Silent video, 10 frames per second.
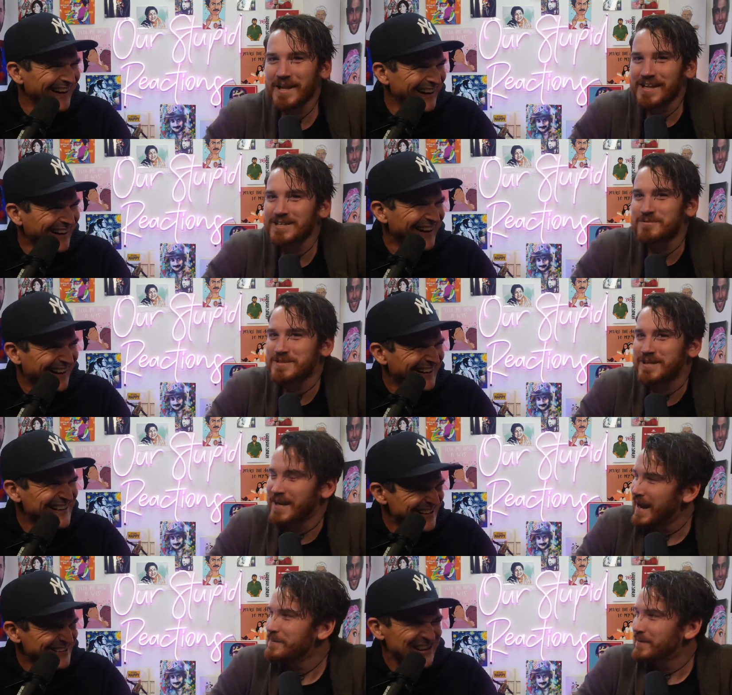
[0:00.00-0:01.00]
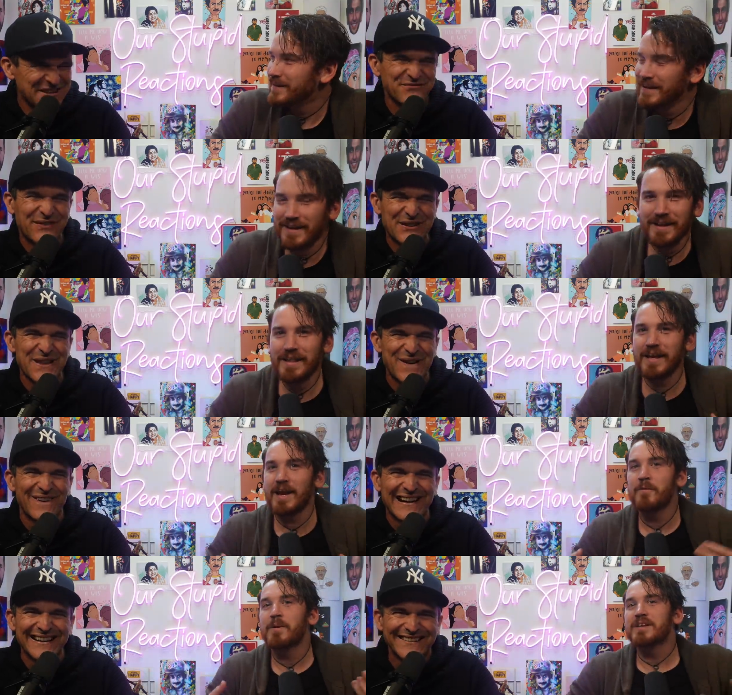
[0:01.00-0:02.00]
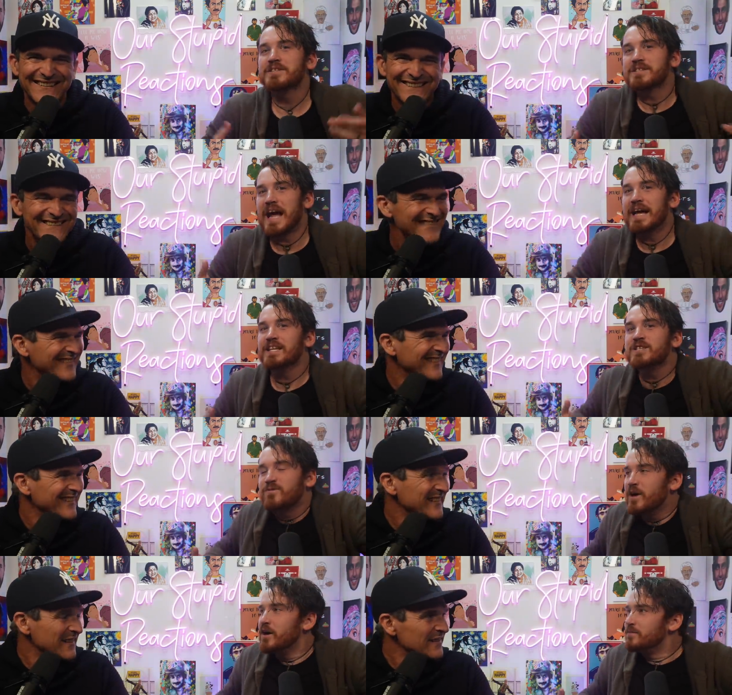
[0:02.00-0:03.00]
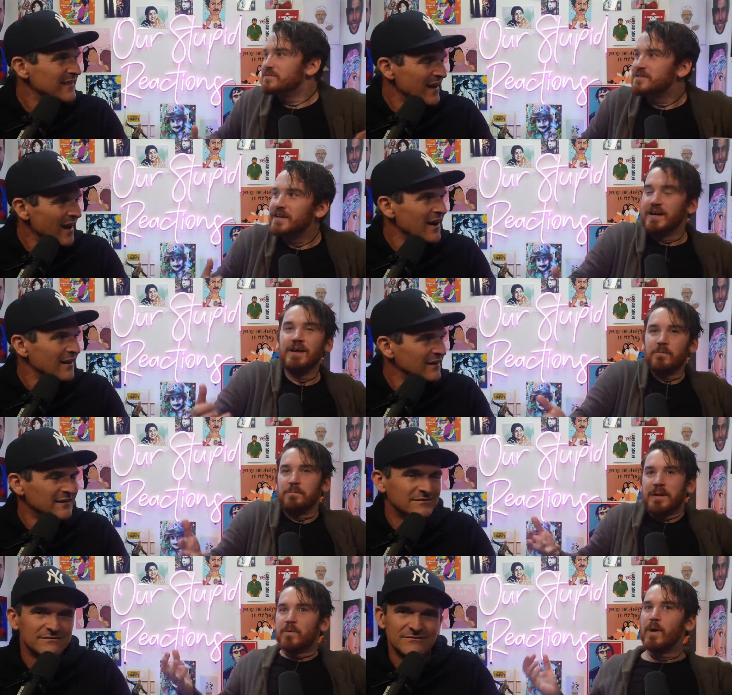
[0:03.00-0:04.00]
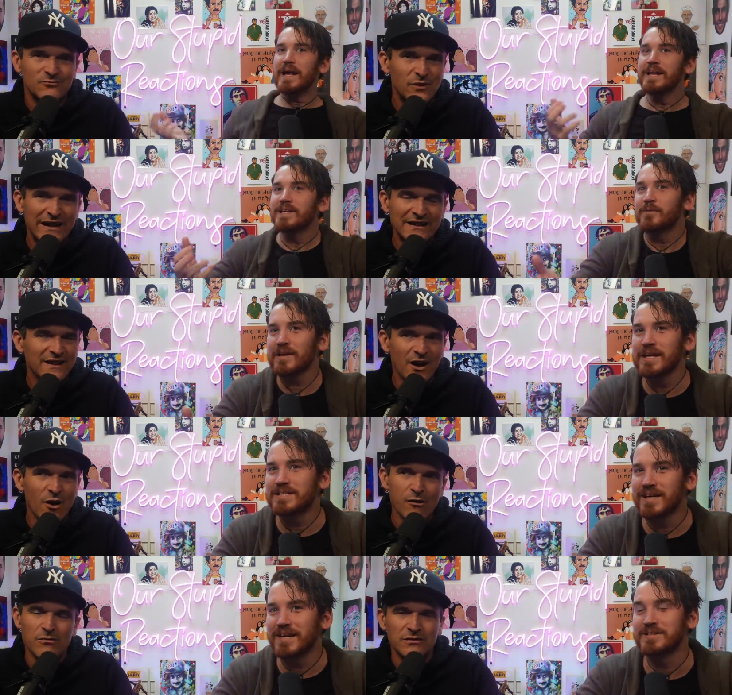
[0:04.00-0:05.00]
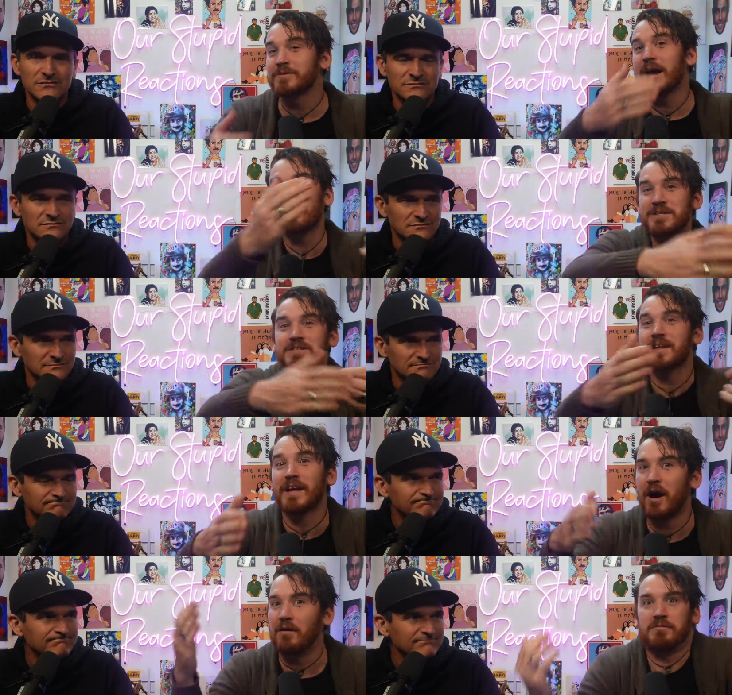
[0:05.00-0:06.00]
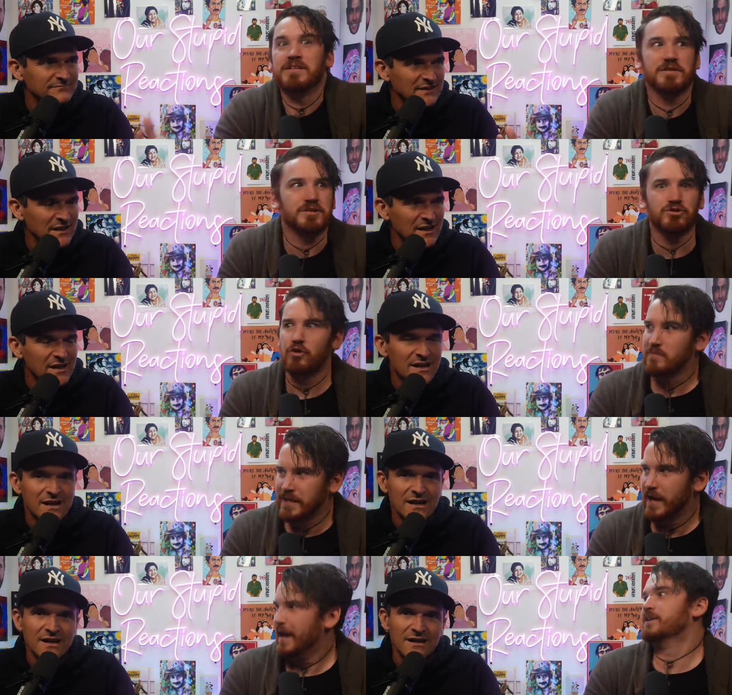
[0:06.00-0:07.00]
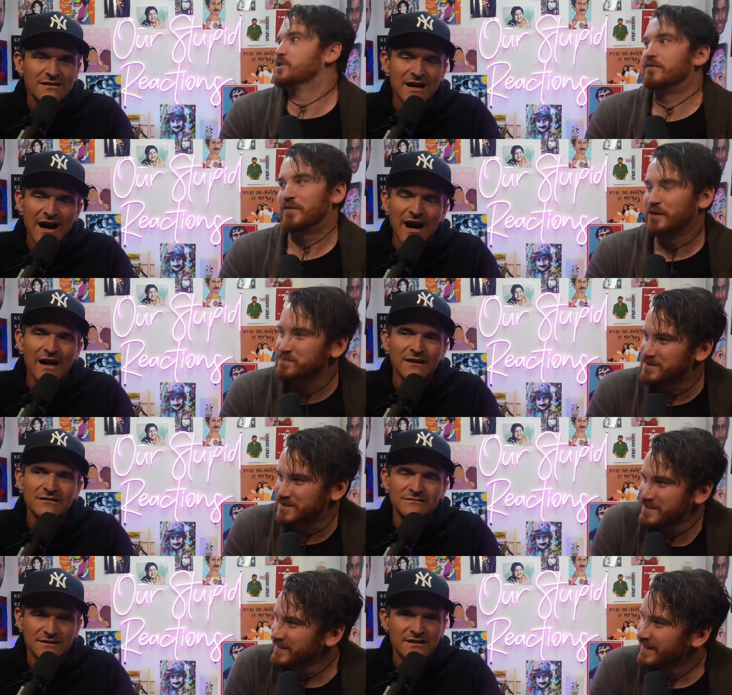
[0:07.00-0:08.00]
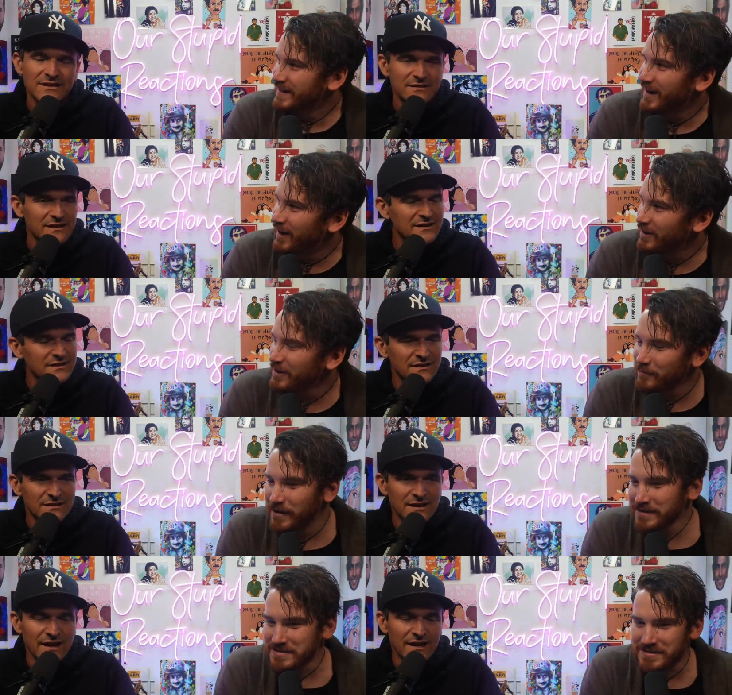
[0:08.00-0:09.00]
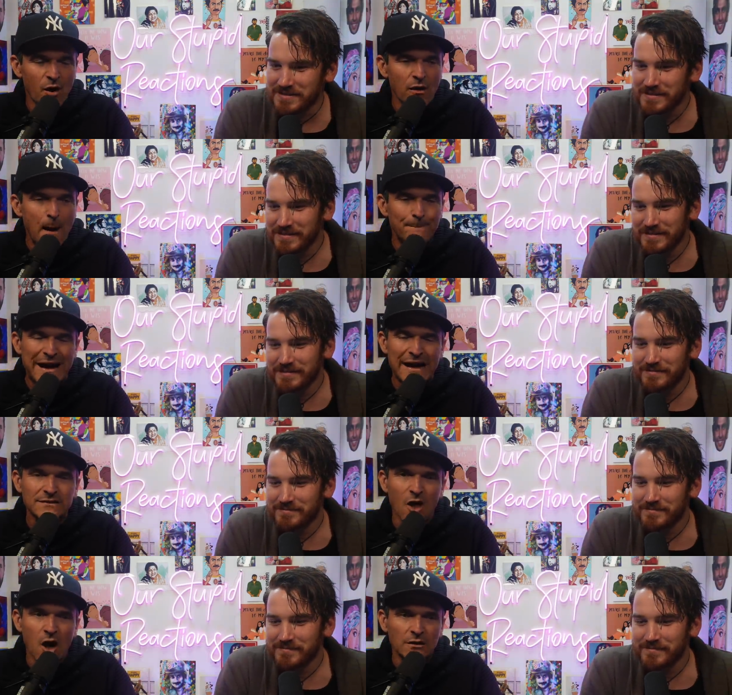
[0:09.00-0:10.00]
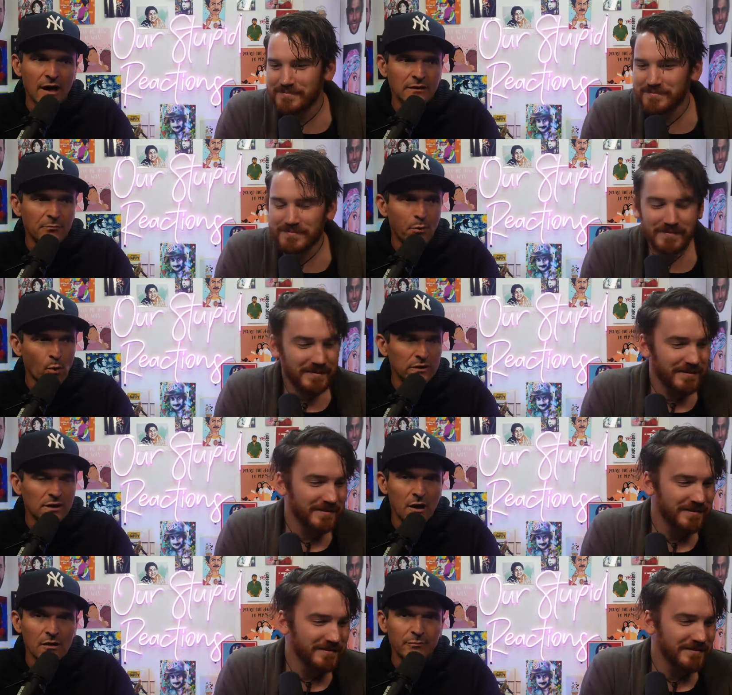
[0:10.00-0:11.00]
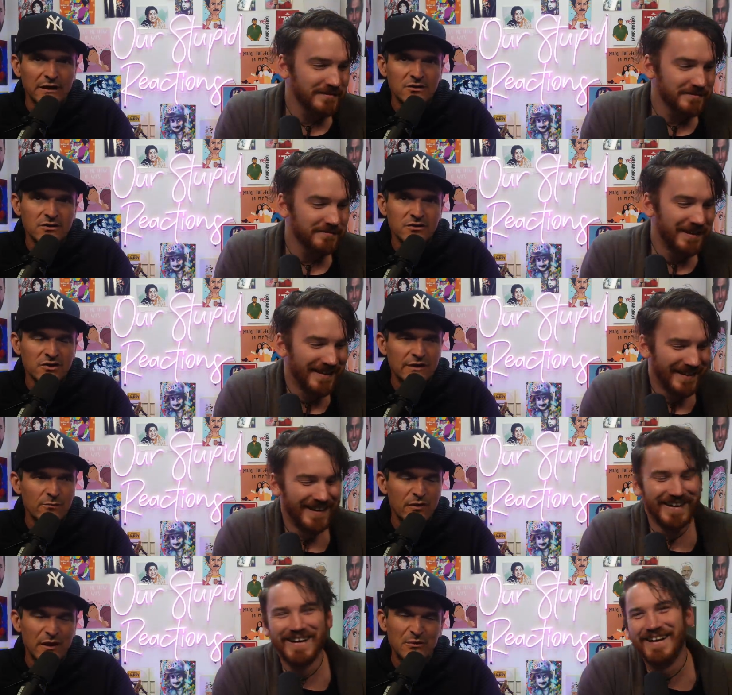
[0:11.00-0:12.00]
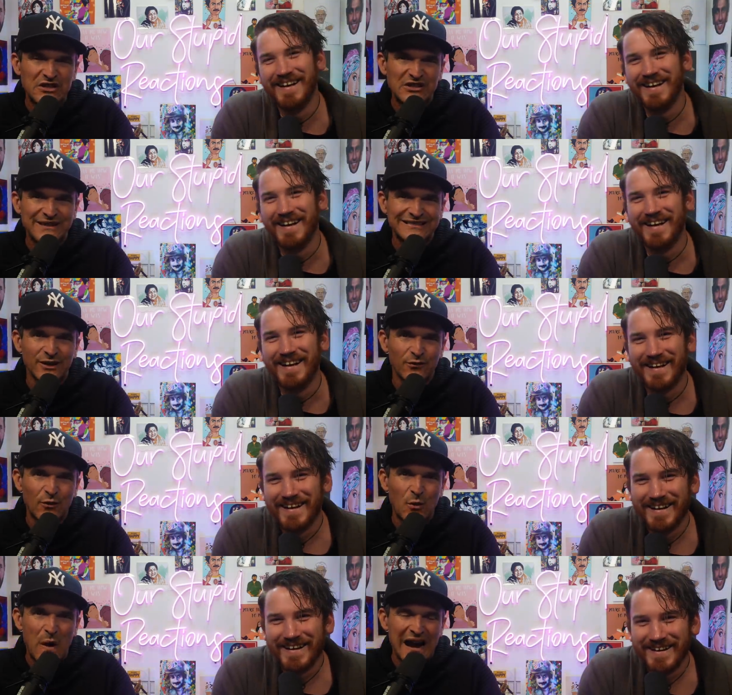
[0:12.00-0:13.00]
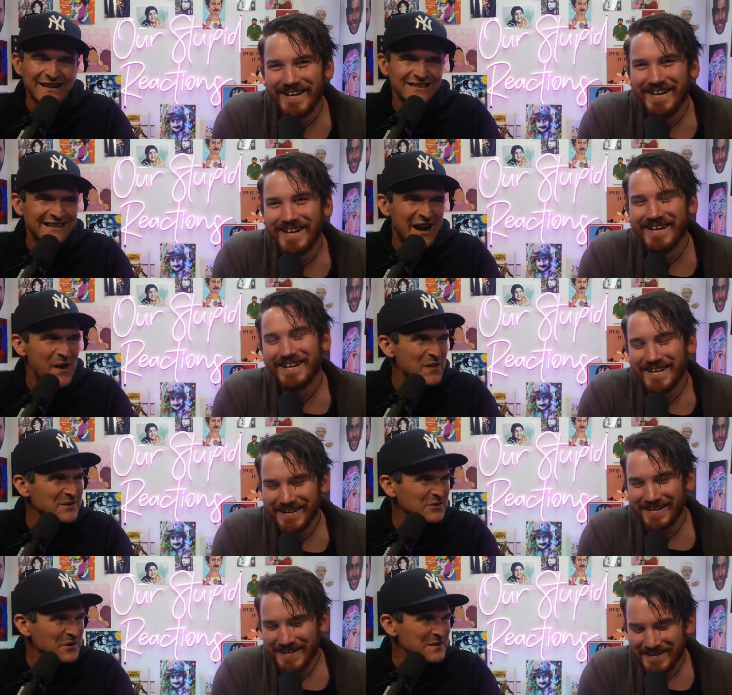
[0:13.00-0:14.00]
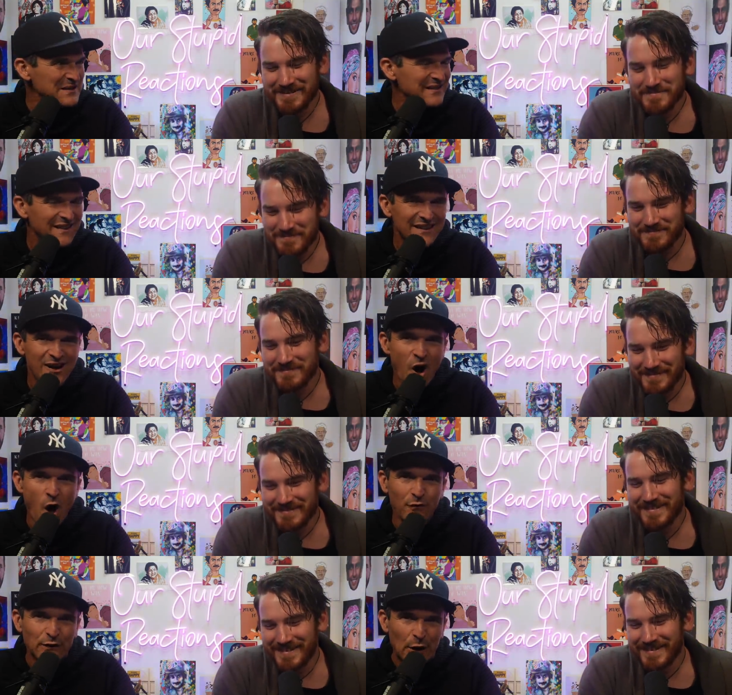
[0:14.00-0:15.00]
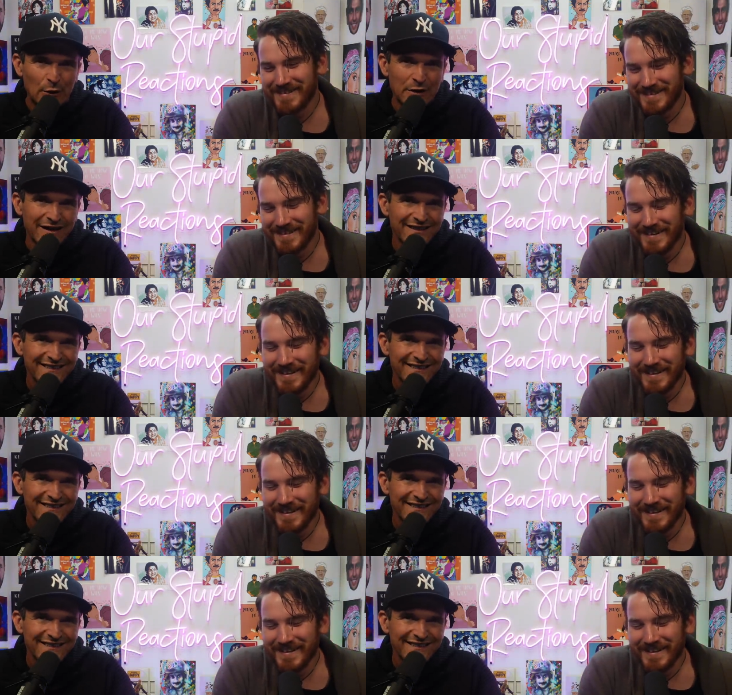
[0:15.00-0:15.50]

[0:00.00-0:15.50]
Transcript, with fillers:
Speaker 1: like that's what's going to happen. It does feel that like way. Everybody's just had these films yeah. and been waiting Ready to, to release go. it. And so now we're just getting like, oh, these are so many action yeah. films it's a, all it's, at it's once. It's like it all got backlogged like the port in Long Beach. It's just everything was sitting there for a while and now it's starting to offload.